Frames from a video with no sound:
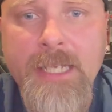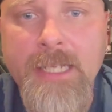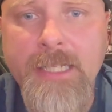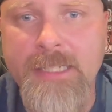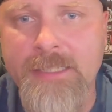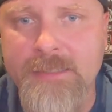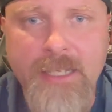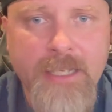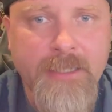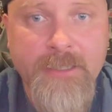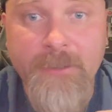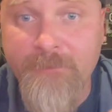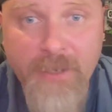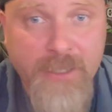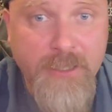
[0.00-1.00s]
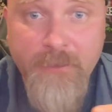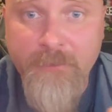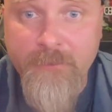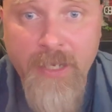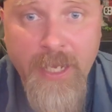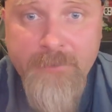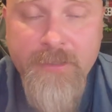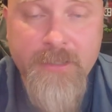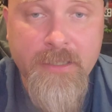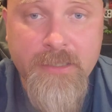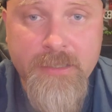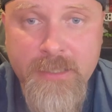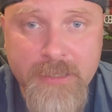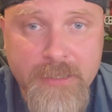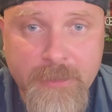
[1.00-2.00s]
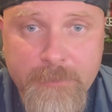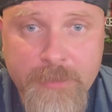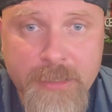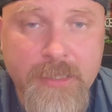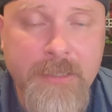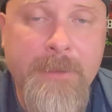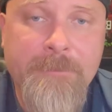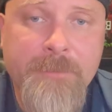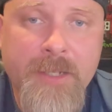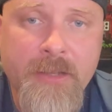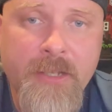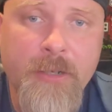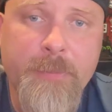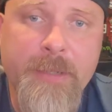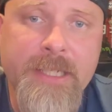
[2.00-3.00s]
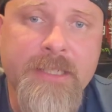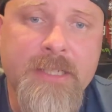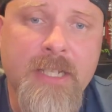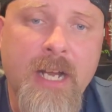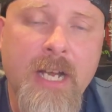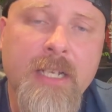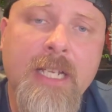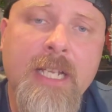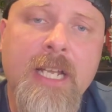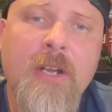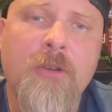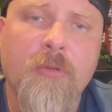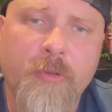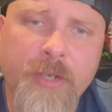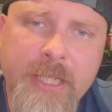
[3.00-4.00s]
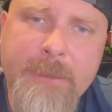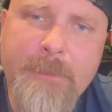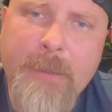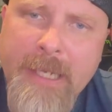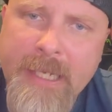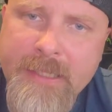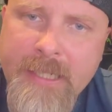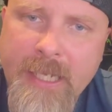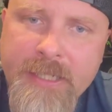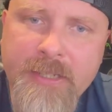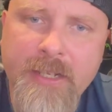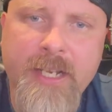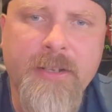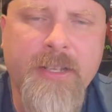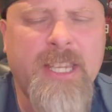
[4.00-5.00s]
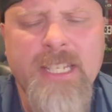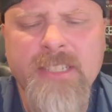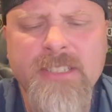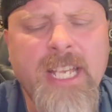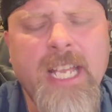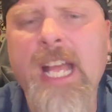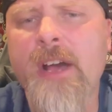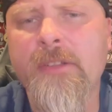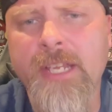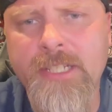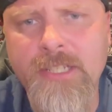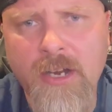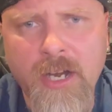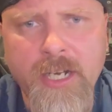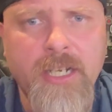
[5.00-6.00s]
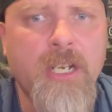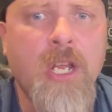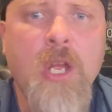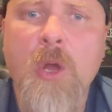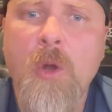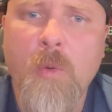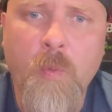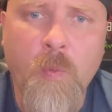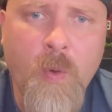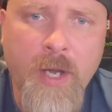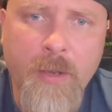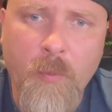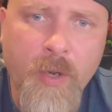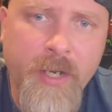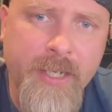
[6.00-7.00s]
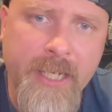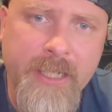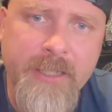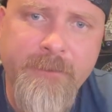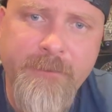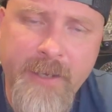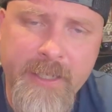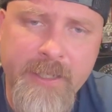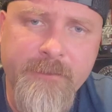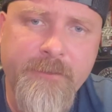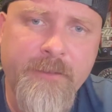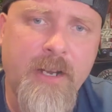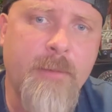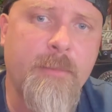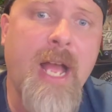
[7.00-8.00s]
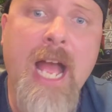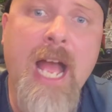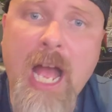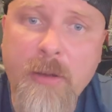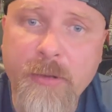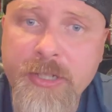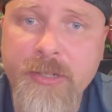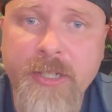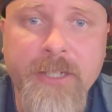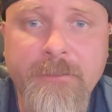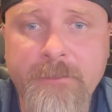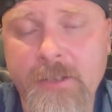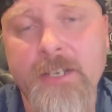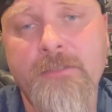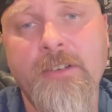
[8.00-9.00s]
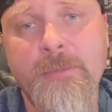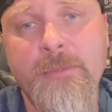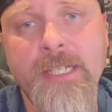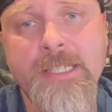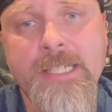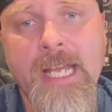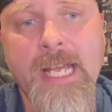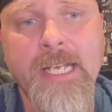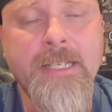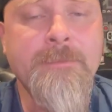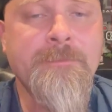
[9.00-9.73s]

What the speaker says: defensive knife systems that are being taught, really pay attention on things like how they target, what are they defending from, how are you going to defend from an attack.